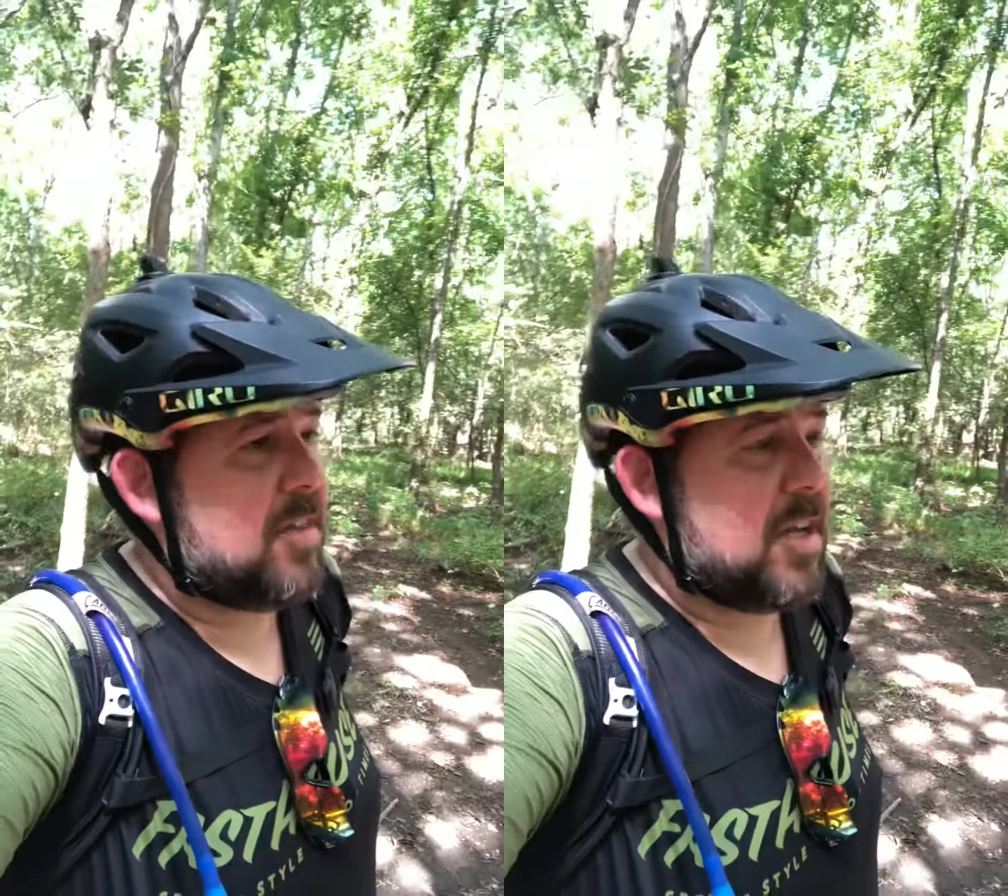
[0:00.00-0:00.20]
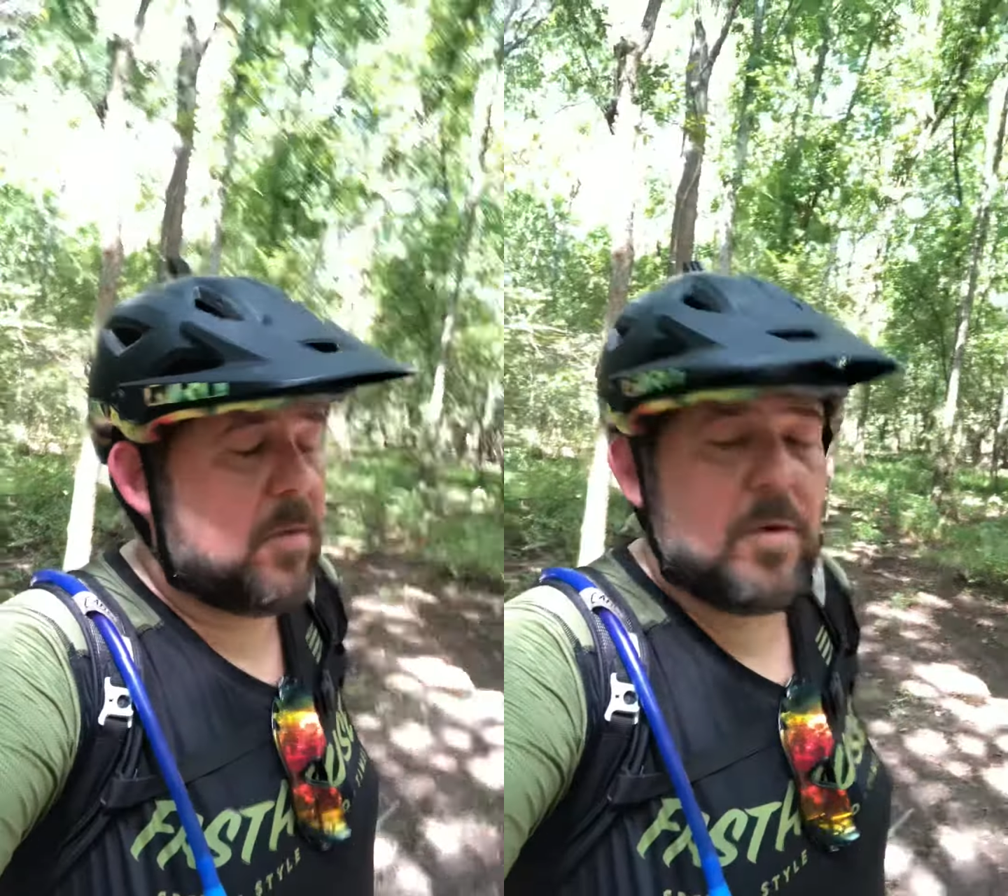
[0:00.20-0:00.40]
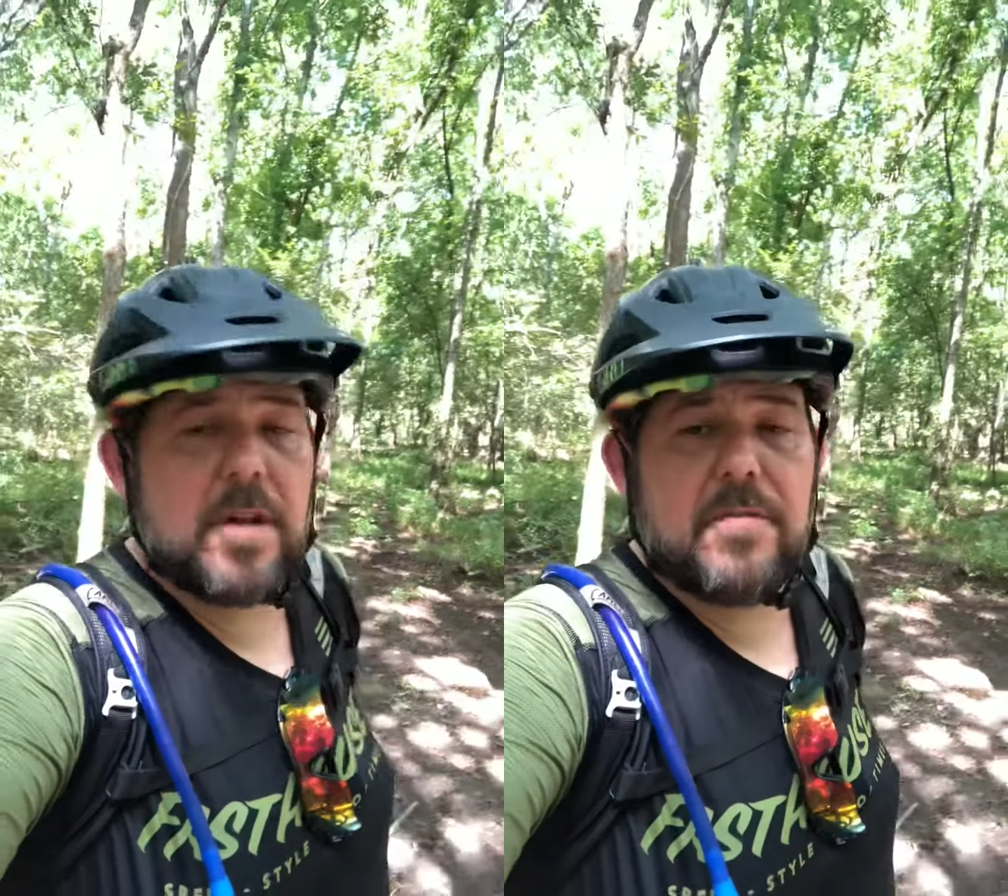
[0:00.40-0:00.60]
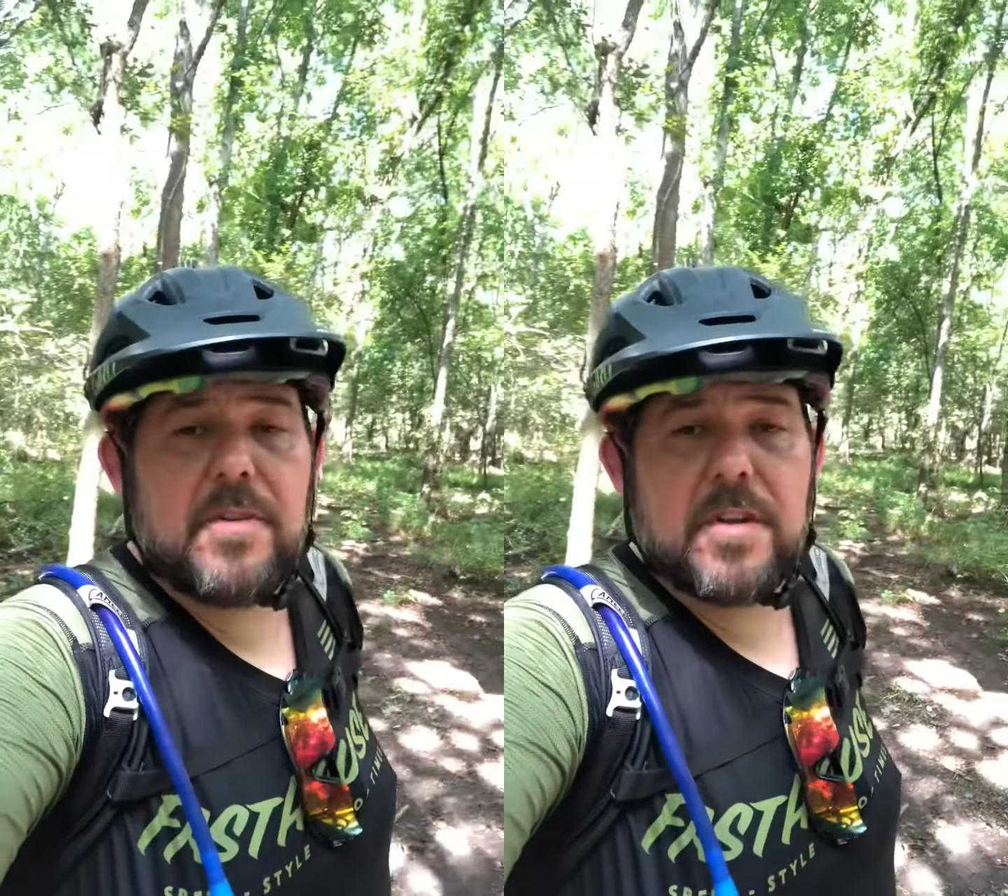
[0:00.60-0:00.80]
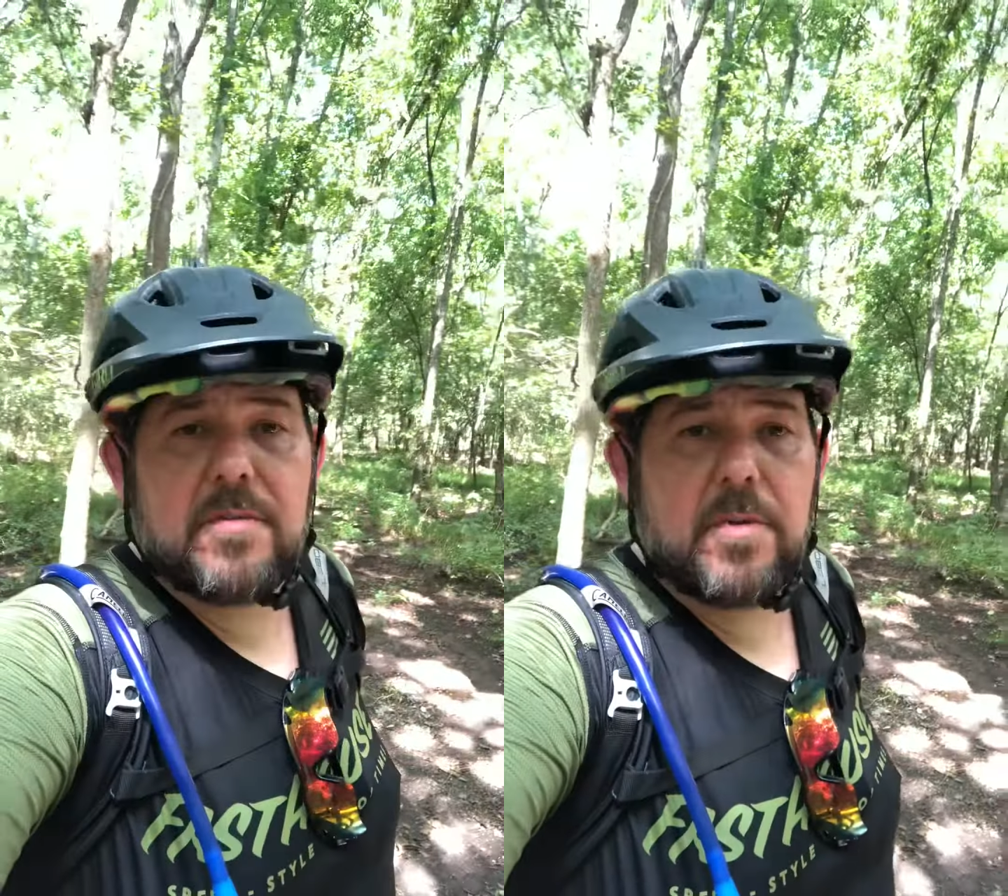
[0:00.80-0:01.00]
thinking, what if
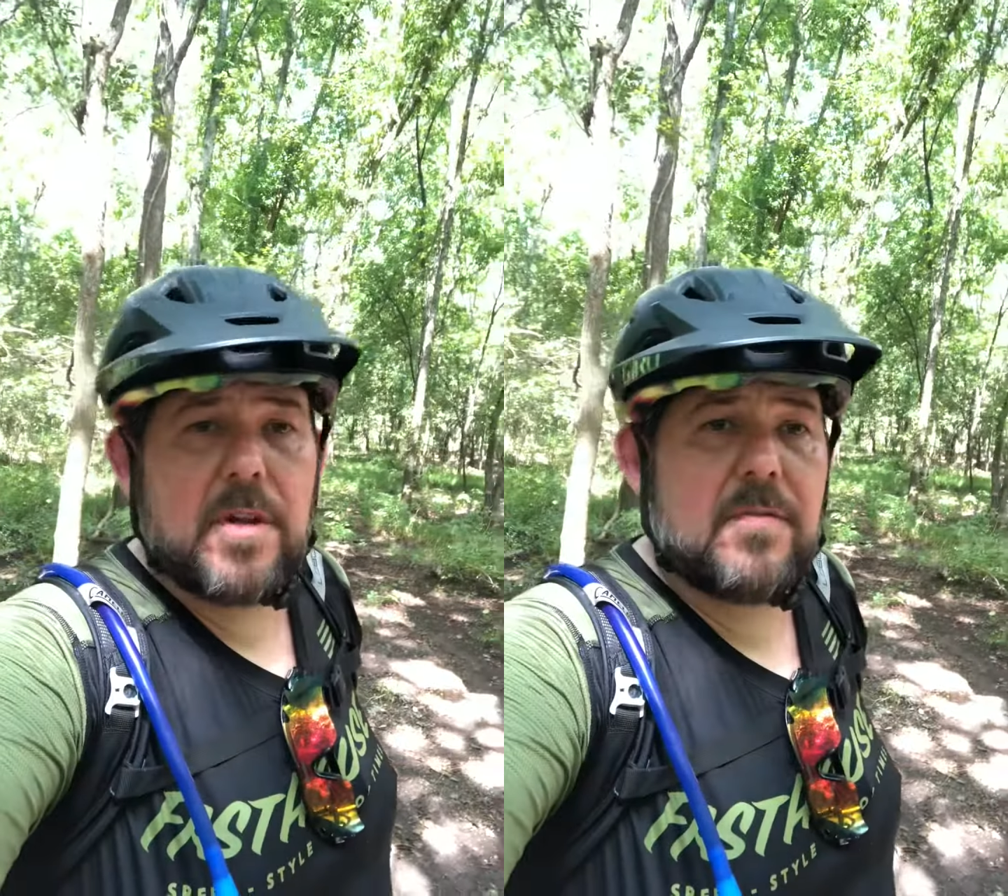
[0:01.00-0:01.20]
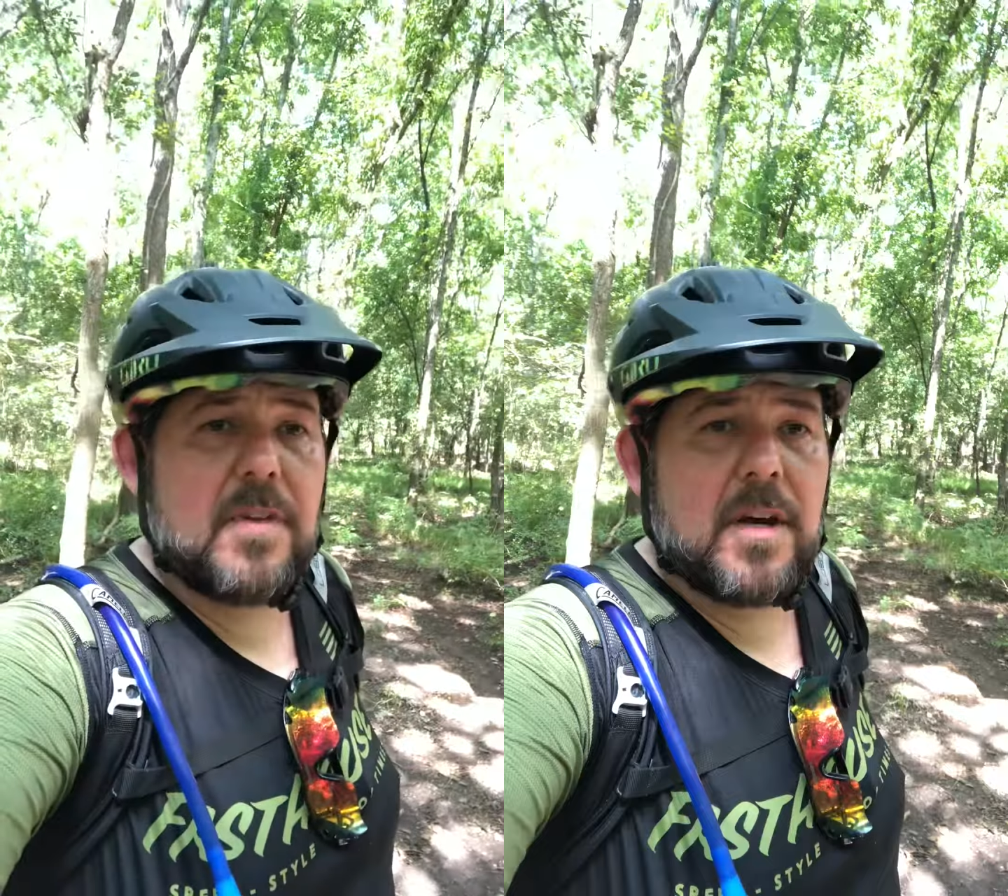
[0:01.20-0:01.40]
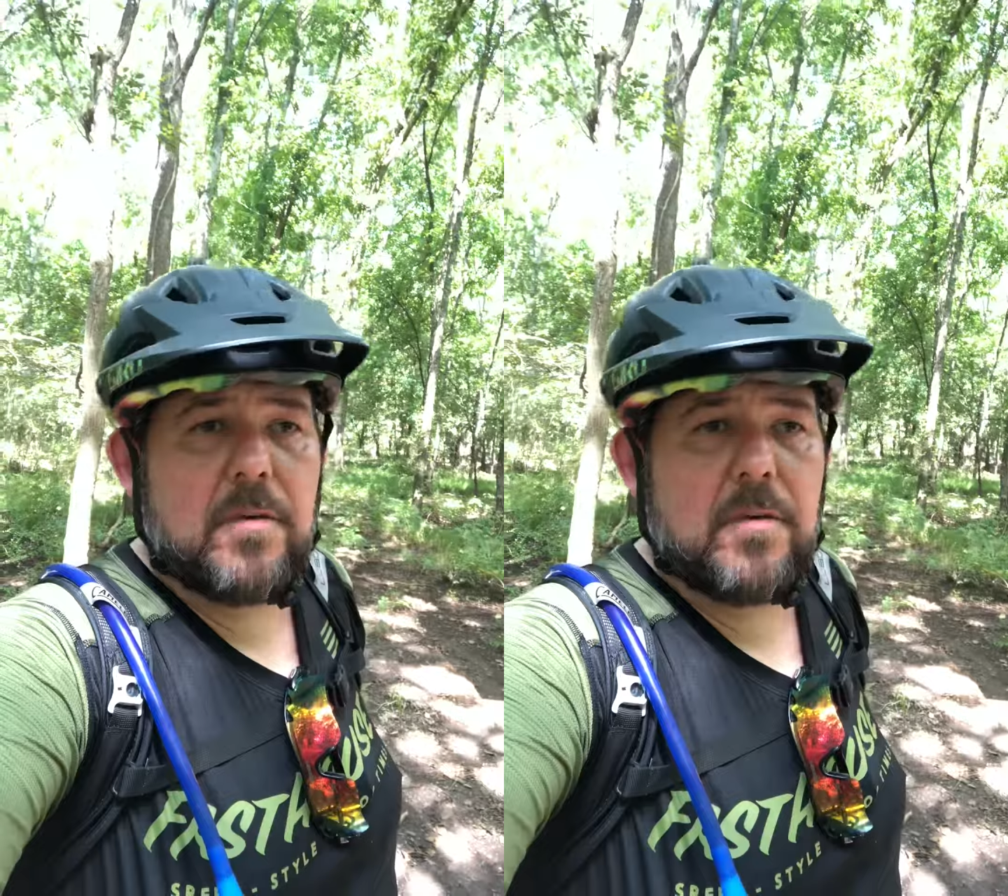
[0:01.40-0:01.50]
this, what if that,